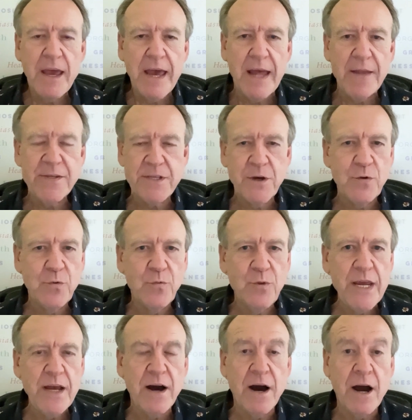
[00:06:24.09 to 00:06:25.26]
And so
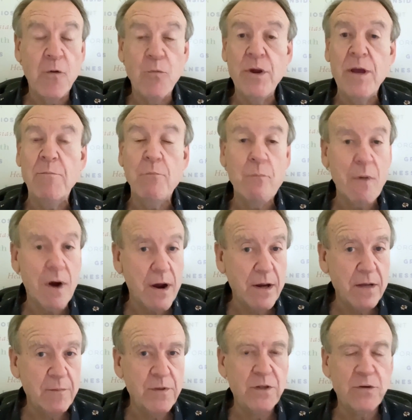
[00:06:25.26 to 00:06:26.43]
we are
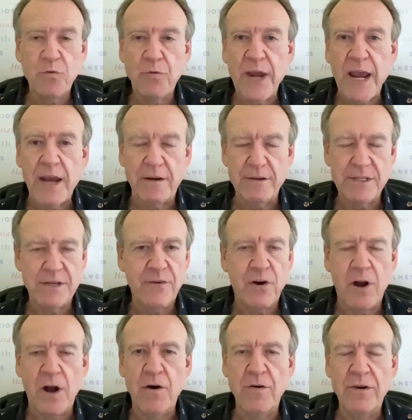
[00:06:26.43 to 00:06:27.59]
remarkable creators of our
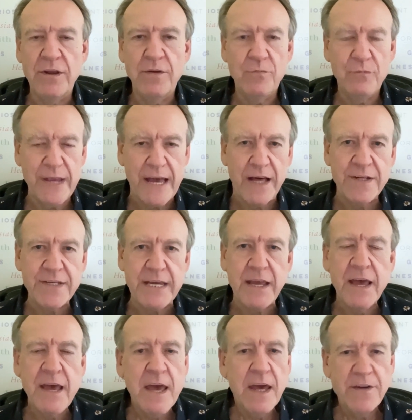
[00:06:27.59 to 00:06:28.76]
own reality.
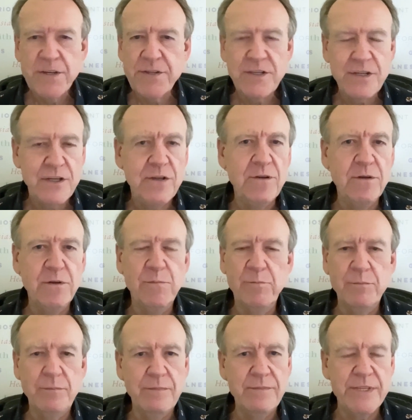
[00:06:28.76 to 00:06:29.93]
Just two
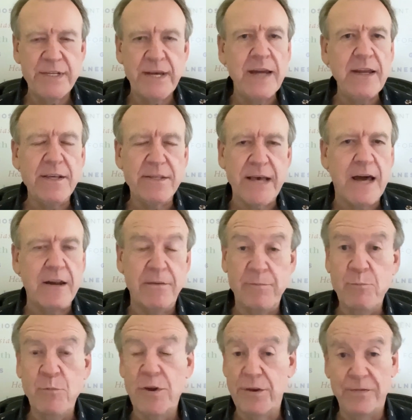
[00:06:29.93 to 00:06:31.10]
studies out of
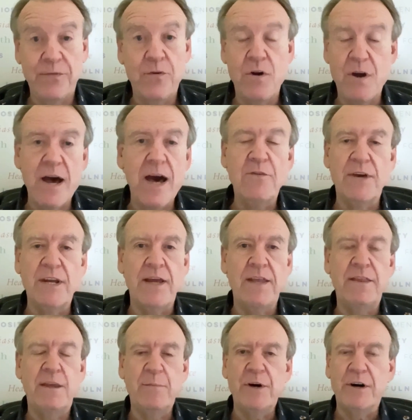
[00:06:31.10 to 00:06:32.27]
more than 400 in
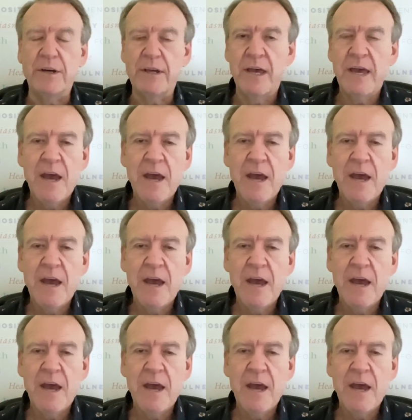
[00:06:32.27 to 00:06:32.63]
the book.